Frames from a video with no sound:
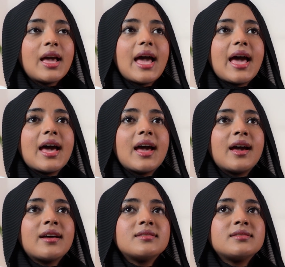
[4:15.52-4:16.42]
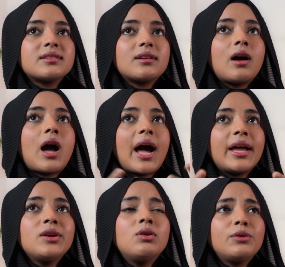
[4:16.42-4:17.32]
And
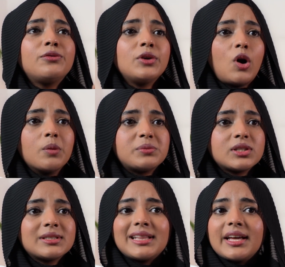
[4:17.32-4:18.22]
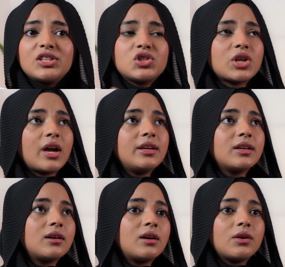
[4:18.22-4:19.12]
I got few options like
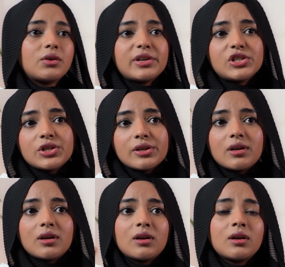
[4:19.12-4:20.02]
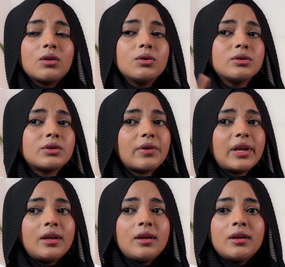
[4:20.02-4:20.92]
China, Russia,
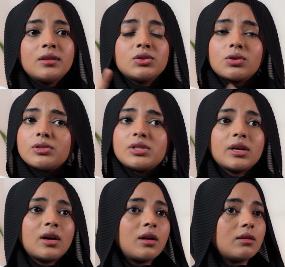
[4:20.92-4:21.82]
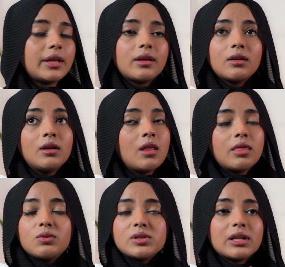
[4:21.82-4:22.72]
Ukraine, Georgia. Like
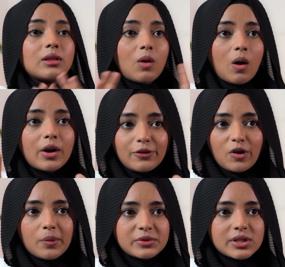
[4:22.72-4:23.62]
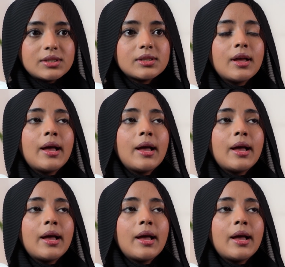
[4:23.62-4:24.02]
there was a lot of options.